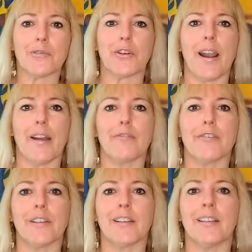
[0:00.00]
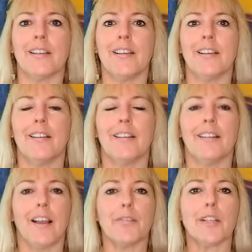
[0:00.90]
for every
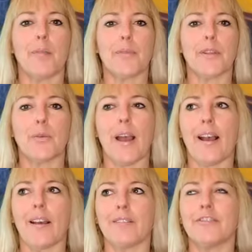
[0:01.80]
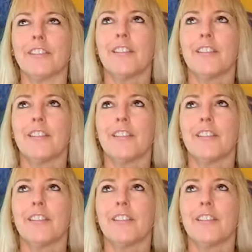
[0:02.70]
f-stop that you have